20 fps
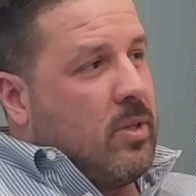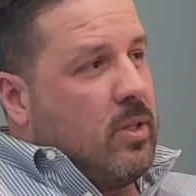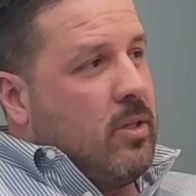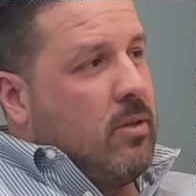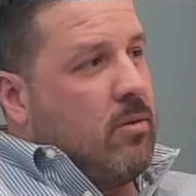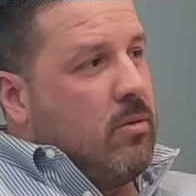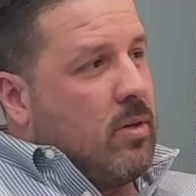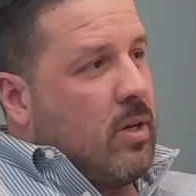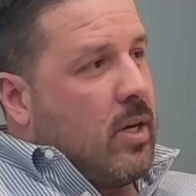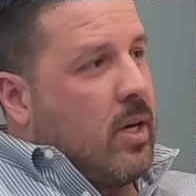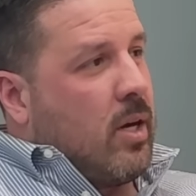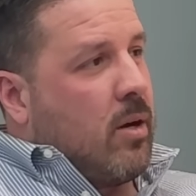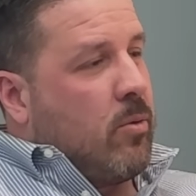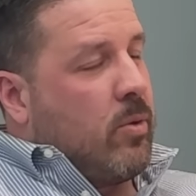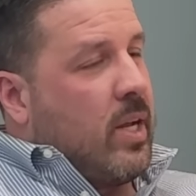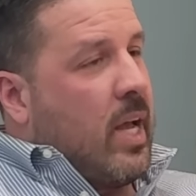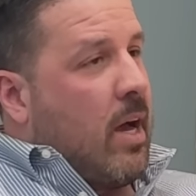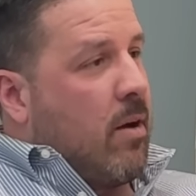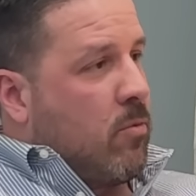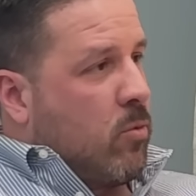with you.
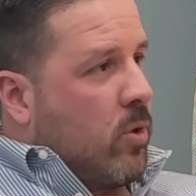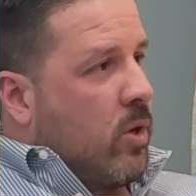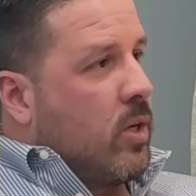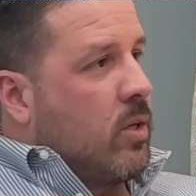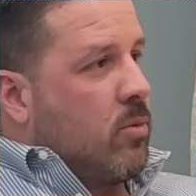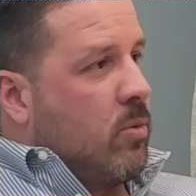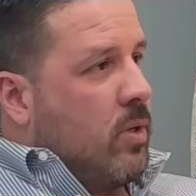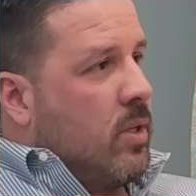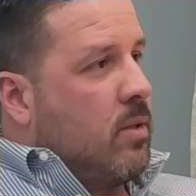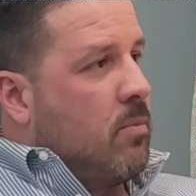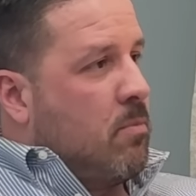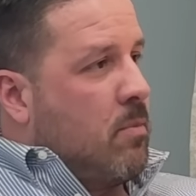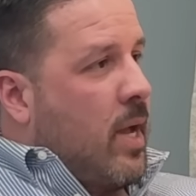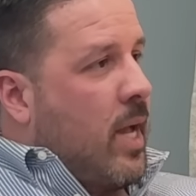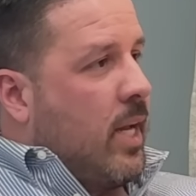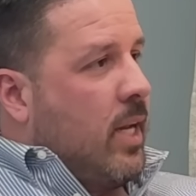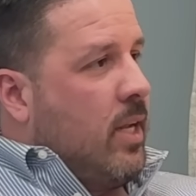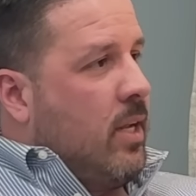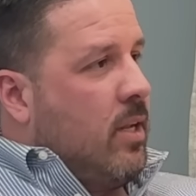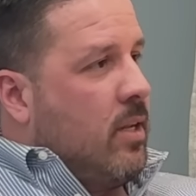We have worked with
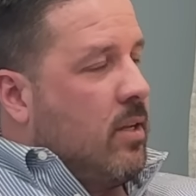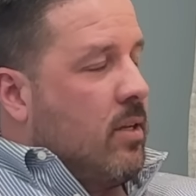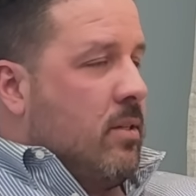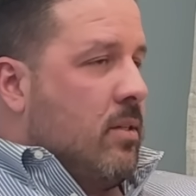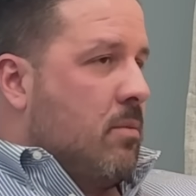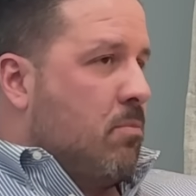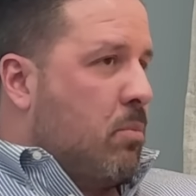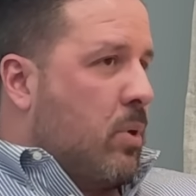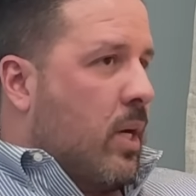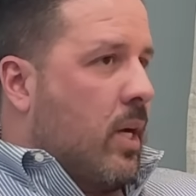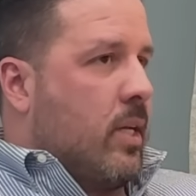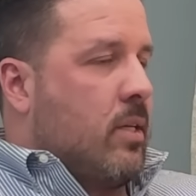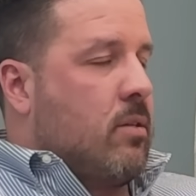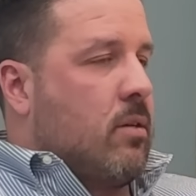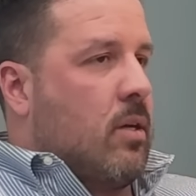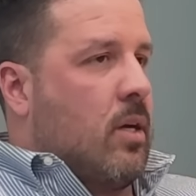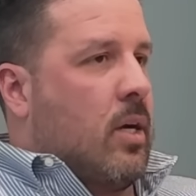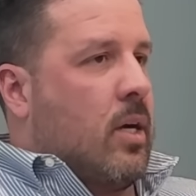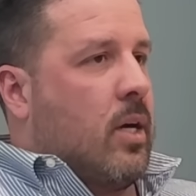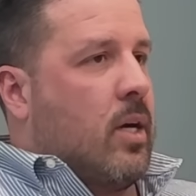many, but
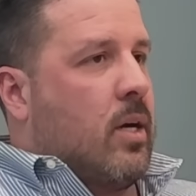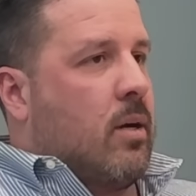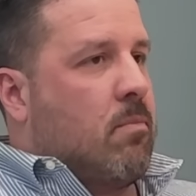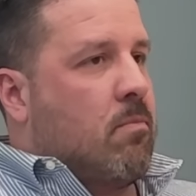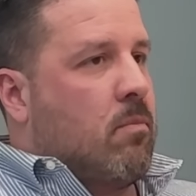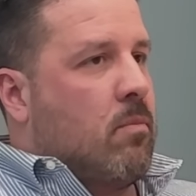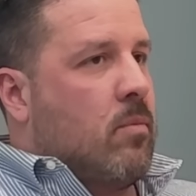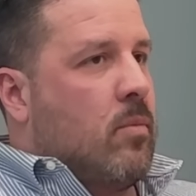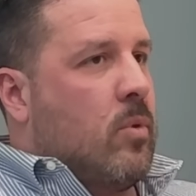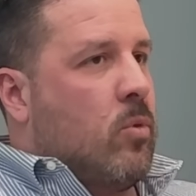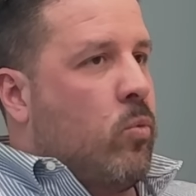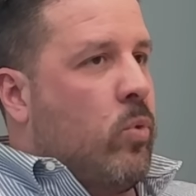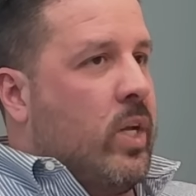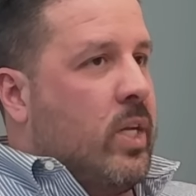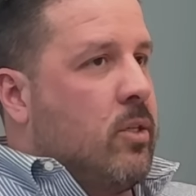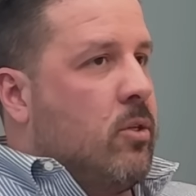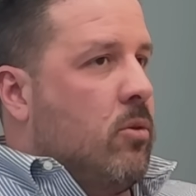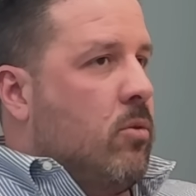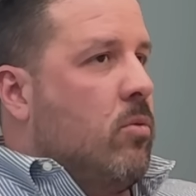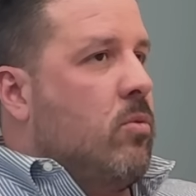we
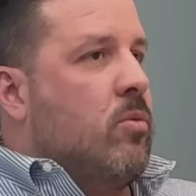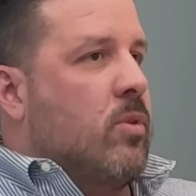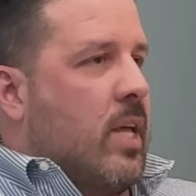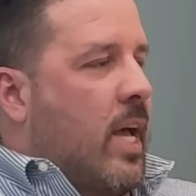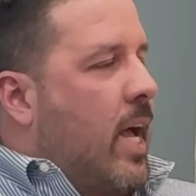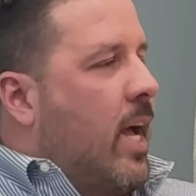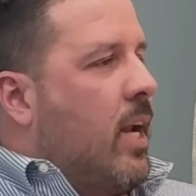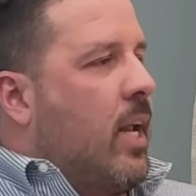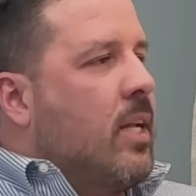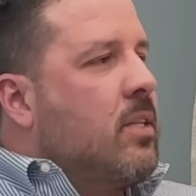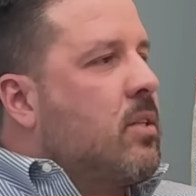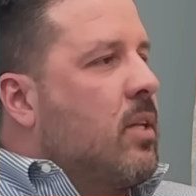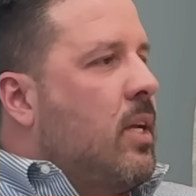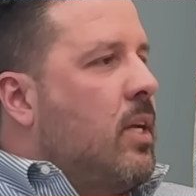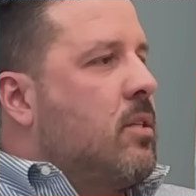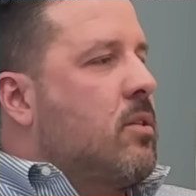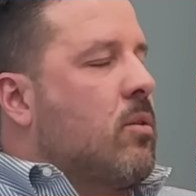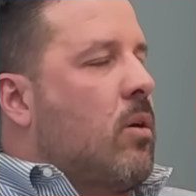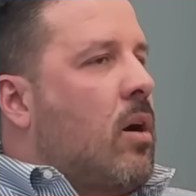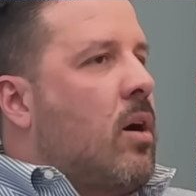do that.
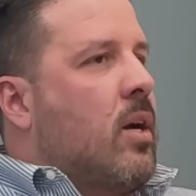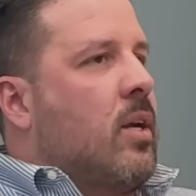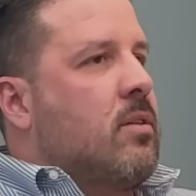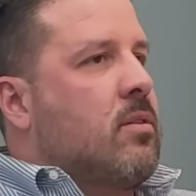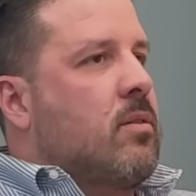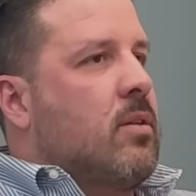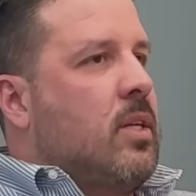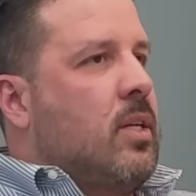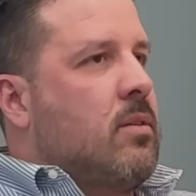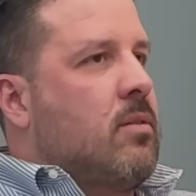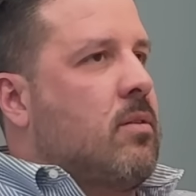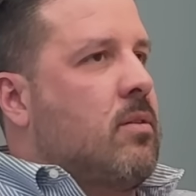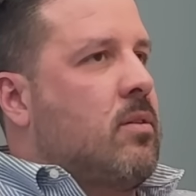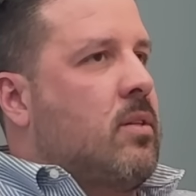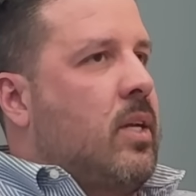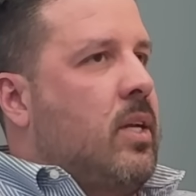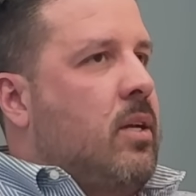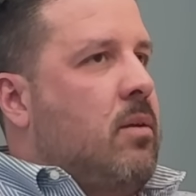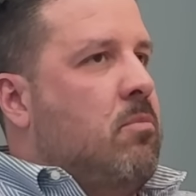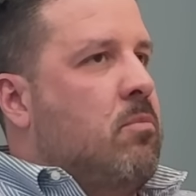It's honestly, it's the
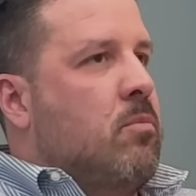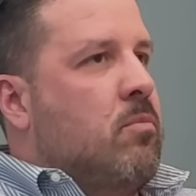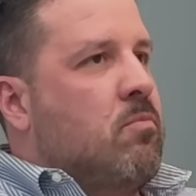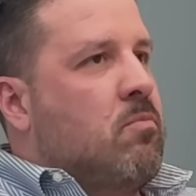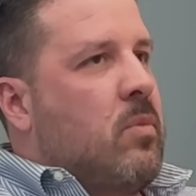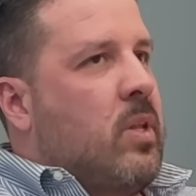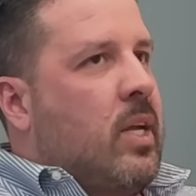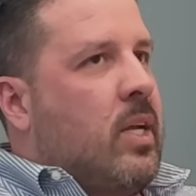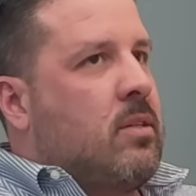same.